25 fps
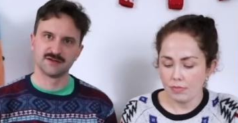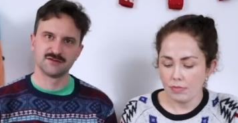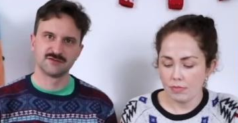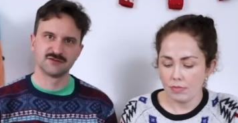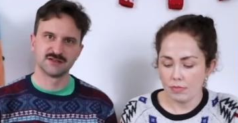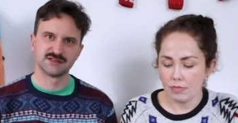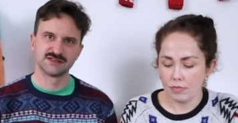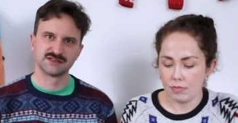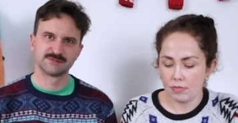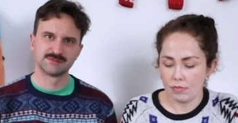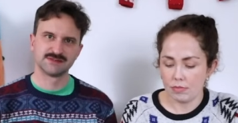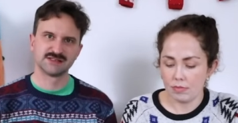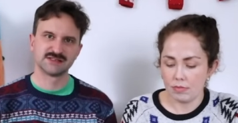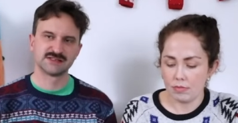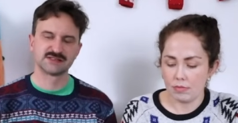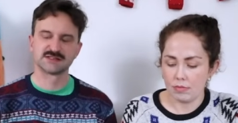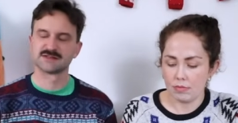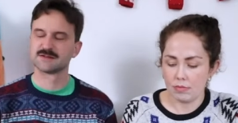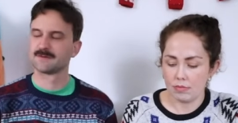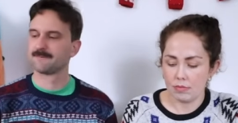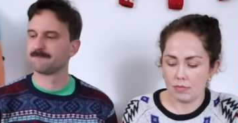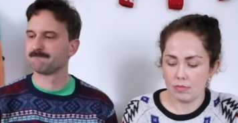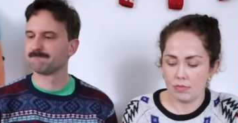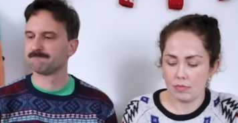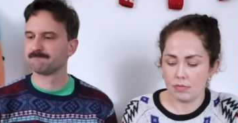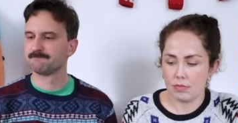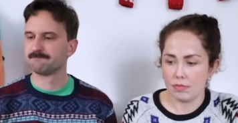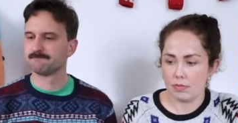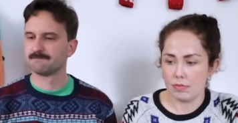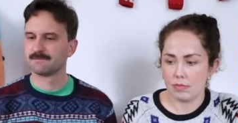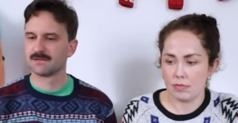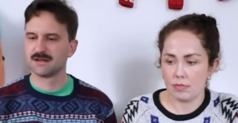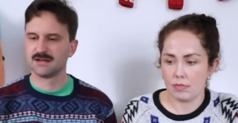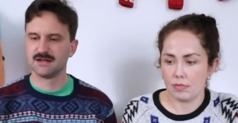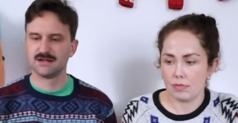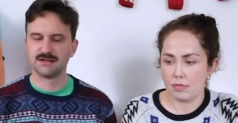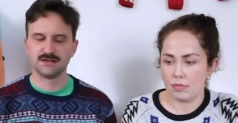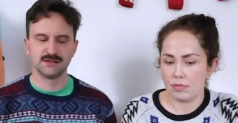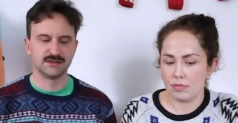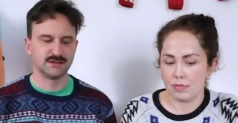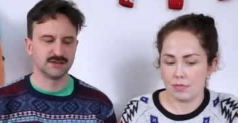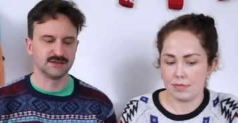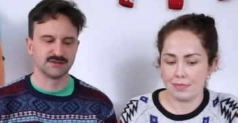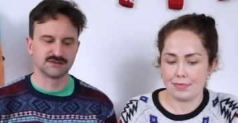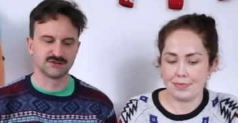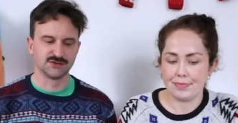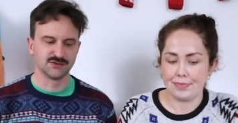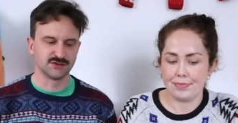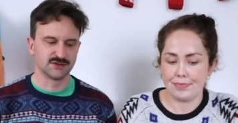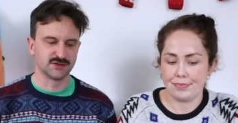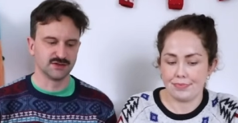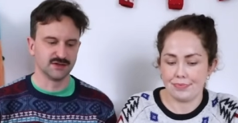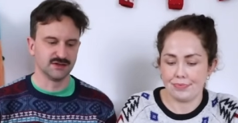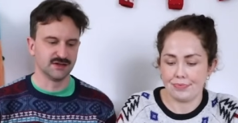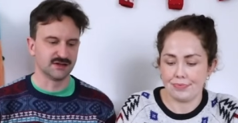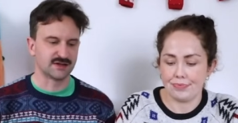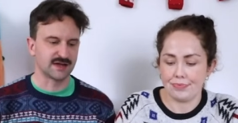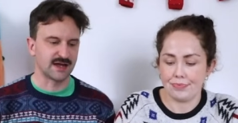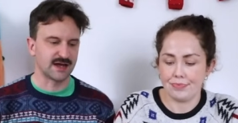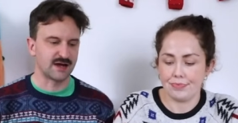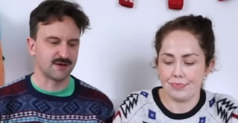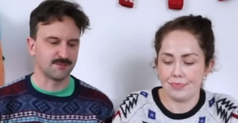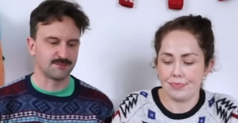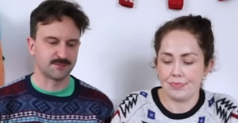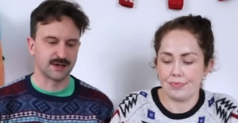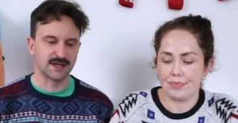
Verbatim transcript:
Speaker 1: at Christmas, it's not going to look out of